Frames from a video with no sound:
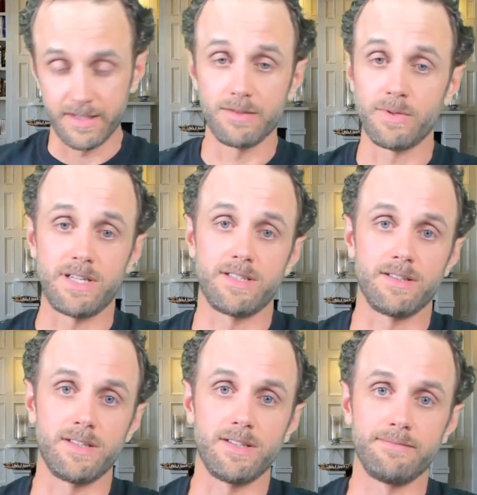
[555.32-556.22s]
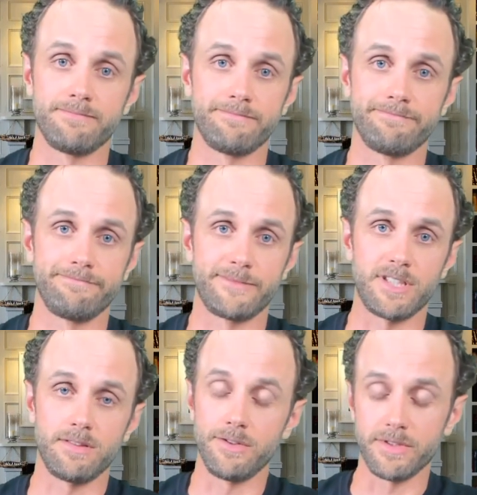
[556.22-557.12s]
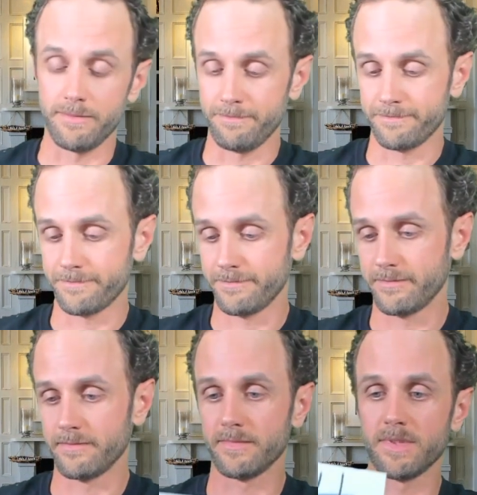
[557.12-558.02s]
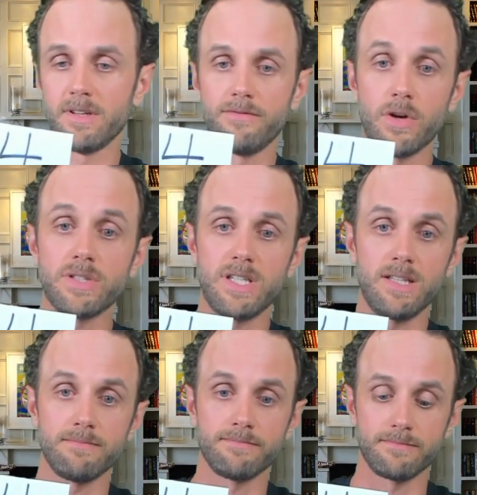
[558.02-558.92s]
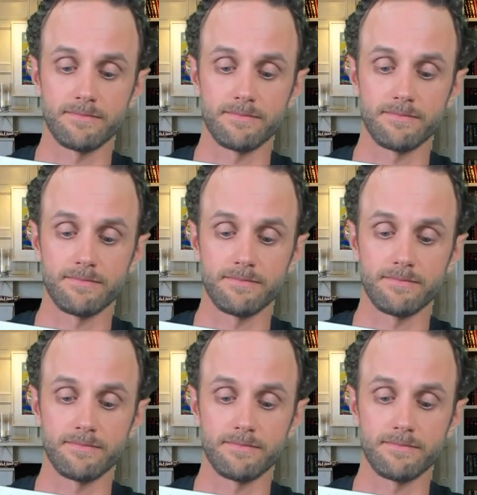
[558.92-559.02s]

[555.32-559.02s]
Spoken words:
This is when I start to just lose him. 14.